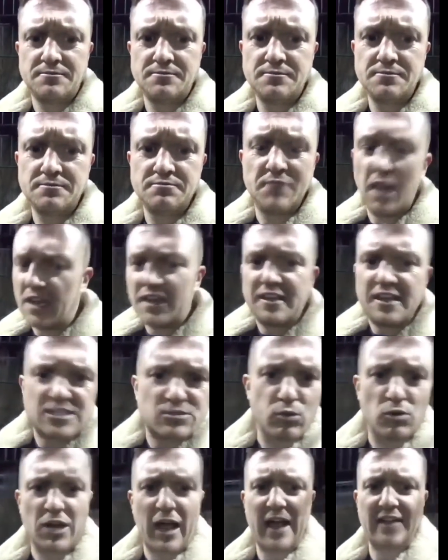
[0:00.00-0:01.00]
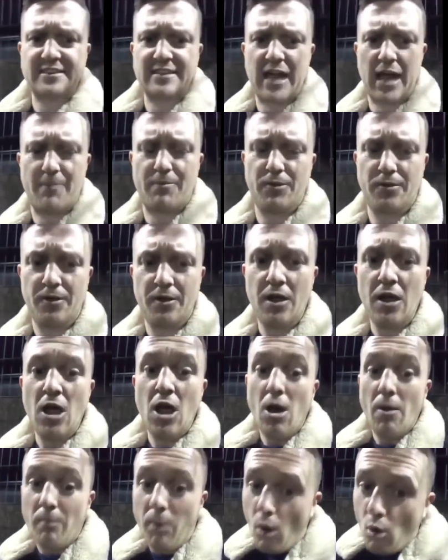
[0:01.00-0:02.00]
None of this would have had to happen.
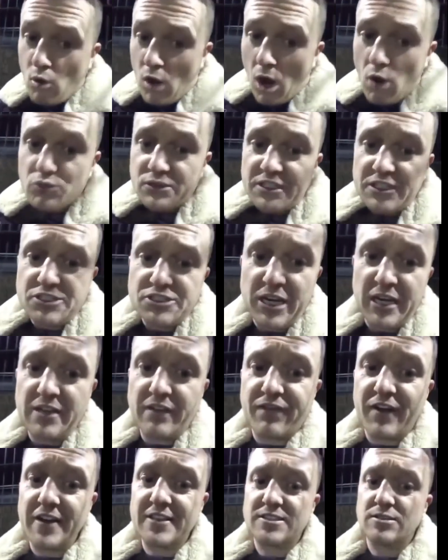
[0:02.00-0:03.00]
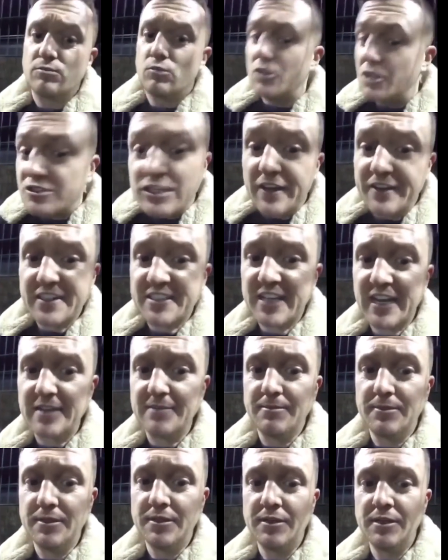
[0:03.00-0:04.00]
Paul Golding and Jada Franston wouldn't have done the same.
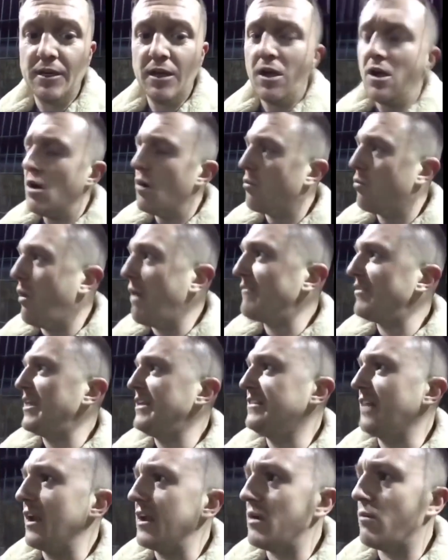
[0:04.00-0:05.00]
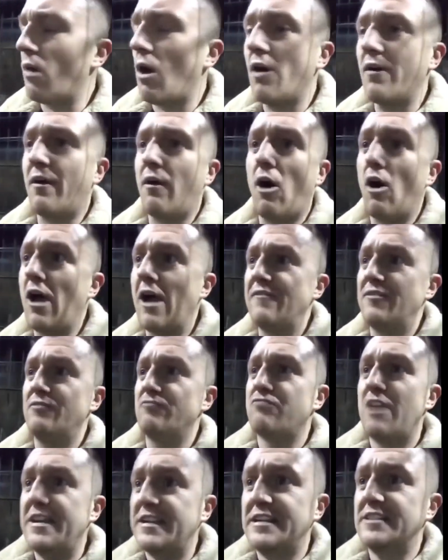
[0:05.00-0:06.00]
Whether they've done it, well, I haven't
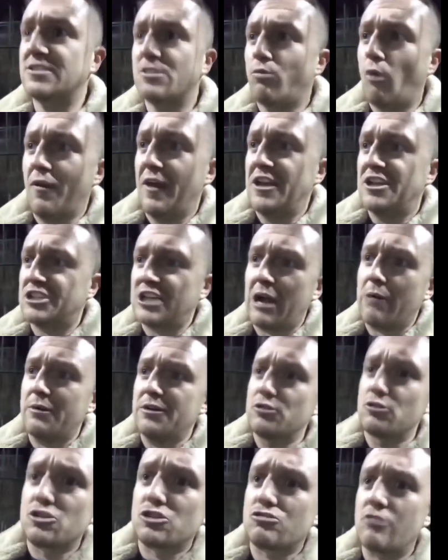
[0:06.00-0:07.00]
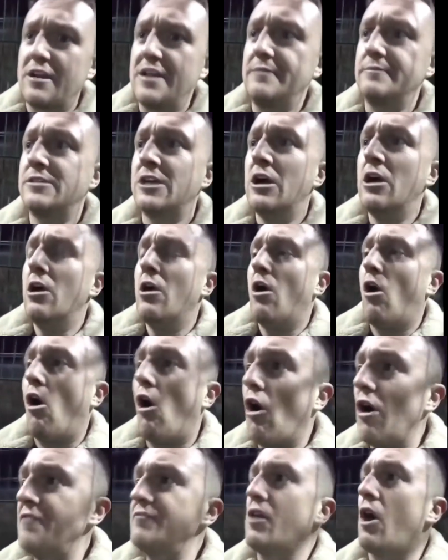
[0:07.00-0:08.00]
read into what they shouted or screamed.
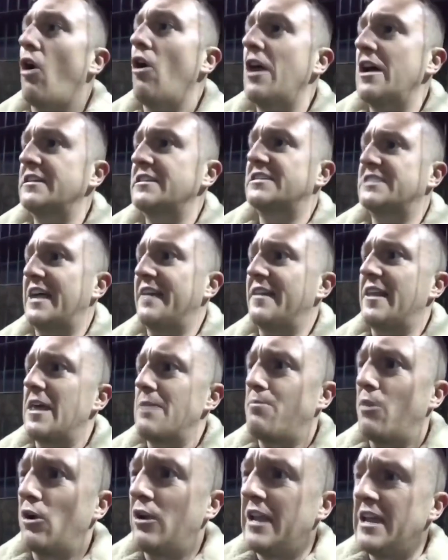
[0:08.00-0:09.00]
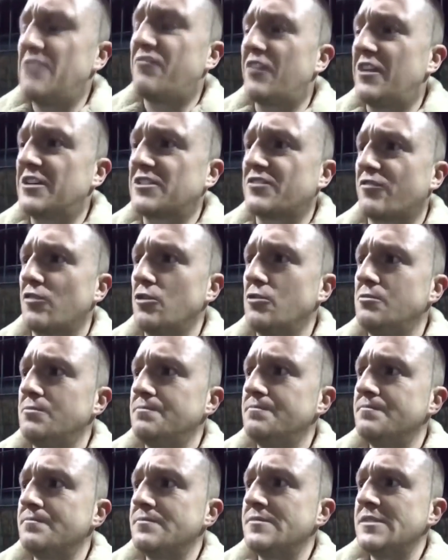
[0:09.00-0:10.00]
I understand that they put leaflets through.
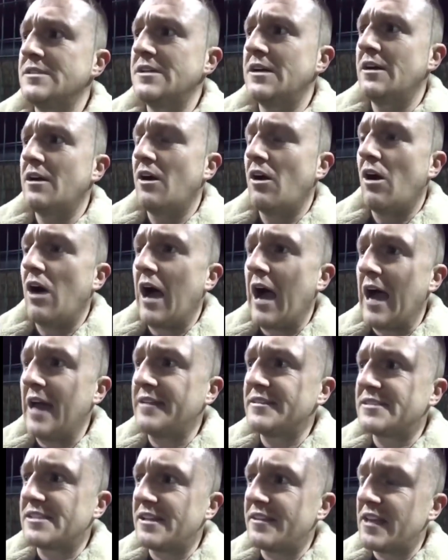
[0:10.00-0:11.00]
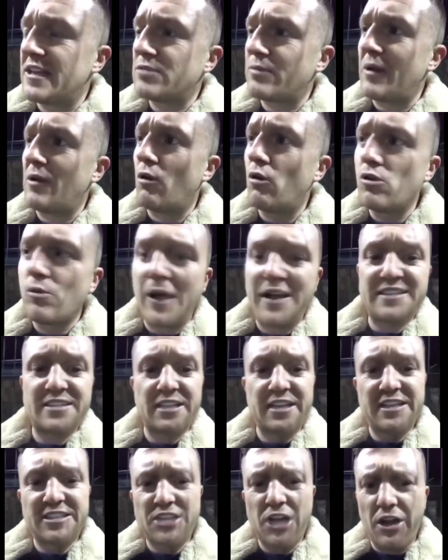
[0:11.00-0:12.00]
And this went all the way to the
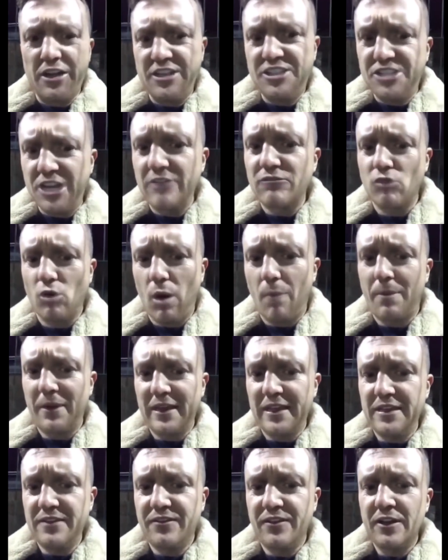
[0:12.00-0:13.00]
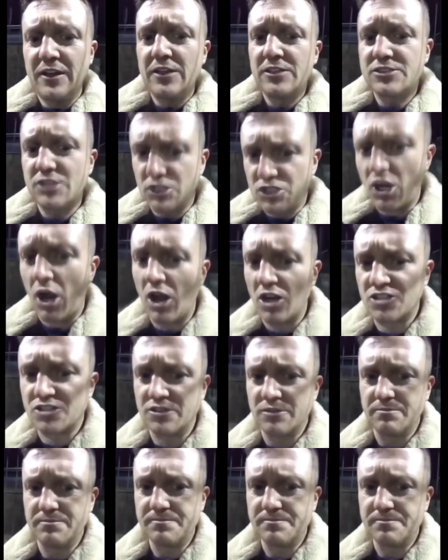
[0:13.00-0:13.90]
Attorney General, I believe, to charge them.